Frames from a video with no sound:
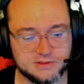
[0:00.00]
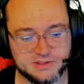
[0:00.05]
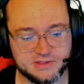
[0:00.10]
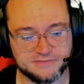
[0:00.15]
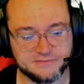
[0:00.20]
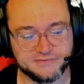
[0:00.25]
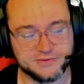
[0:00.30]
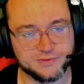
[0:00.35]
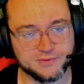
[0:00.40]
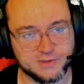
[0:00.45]

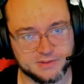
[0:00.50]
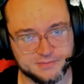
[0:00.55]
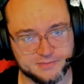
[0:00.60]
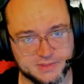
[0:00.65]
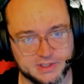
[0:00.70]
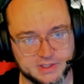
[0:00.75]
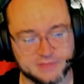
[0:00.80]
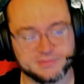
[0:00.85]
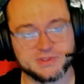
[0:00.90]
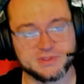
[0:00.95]
if you are
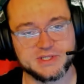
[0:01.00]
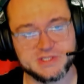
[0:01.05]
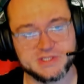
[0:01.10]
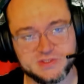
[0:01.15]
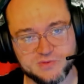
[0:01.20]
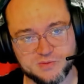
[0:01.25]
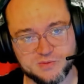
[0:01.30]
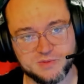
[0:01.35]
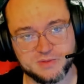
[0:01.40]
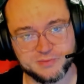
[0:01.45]
being
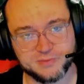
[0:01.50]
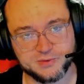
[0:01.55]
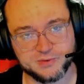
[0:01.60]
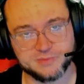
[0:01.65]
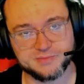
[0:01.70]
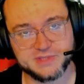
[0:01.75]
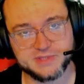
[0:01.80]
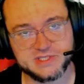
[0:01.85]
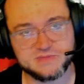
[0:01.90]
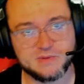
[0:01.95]
placed with people in
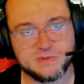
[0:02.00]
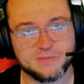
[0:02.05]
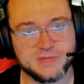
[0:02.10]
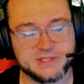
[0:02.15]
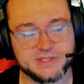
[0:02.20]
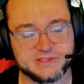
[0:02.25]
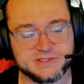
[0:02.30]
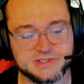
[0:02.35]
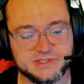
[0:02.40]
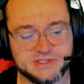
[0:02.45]
placement
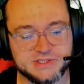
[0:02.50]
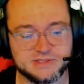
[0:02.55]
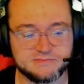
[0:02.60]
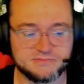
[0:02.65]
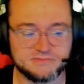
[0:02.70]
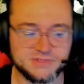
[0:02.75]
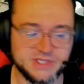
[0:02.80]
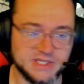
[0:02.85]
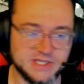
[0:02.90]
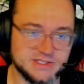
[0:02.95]
matches,
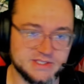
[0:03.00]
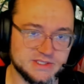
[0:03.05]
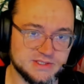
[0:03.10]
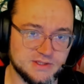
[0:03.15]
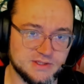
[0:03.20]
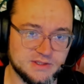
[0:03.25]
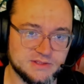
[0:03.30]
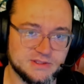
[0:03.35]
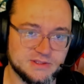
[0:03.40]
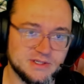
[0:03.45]
chances
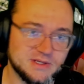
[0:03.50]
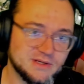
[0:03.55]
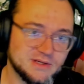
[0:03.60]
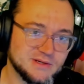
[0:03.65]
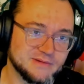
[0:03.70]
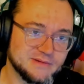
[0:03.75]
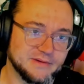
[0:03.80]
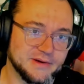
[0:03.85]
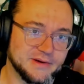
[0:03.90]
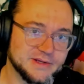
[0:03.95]
are
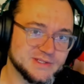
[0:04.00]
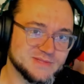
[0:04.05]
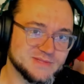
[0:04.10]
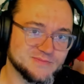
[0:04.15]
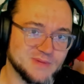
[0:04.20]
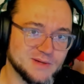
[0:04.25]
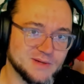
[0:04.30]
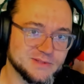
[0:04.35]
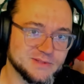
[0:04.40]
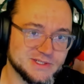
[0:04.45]
it's
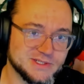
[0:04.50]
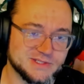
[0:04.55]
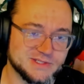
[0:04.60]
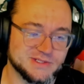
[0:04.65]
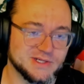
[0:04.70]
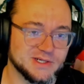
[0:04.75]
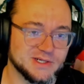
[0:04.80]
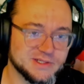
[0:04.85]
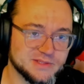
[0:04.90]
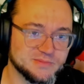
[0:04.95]
probably because you're
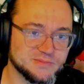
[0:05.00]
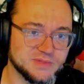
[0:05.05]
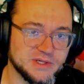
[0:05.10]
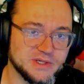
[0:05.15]
not a good